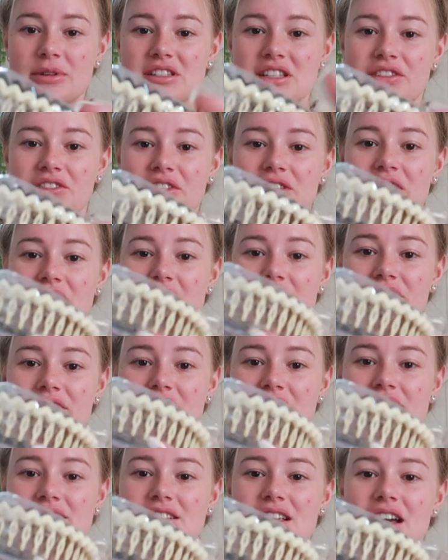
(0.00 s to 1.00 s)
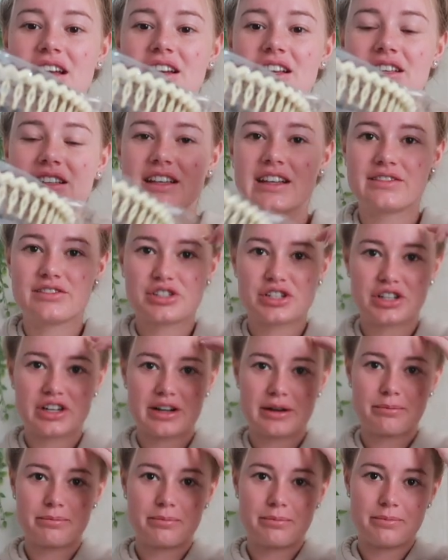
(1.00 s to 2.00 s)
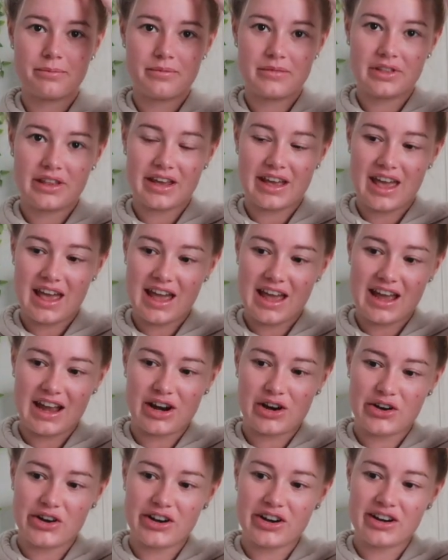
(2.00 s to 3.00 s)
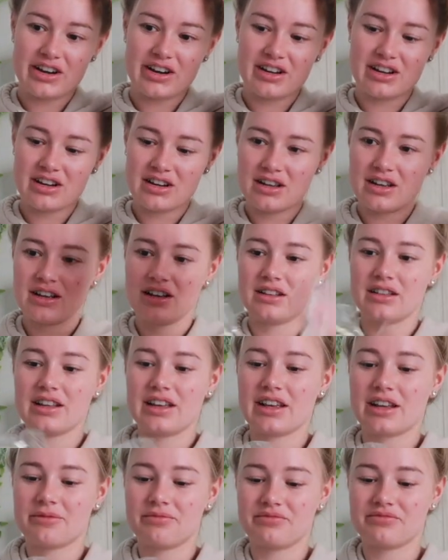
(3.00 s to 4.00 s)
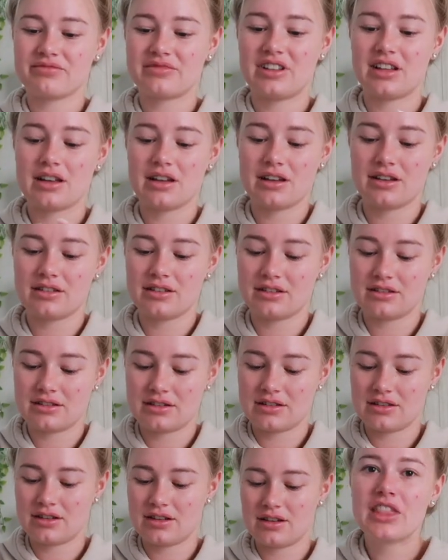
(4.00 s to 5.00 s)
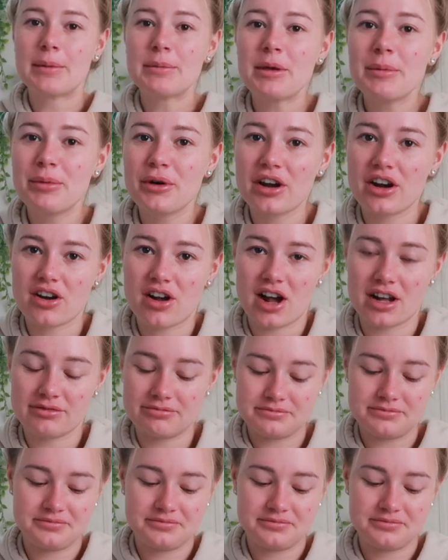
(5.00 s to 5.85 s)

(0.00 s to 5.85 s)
bit different. And this kind of gives your like hair, like, let me put it on.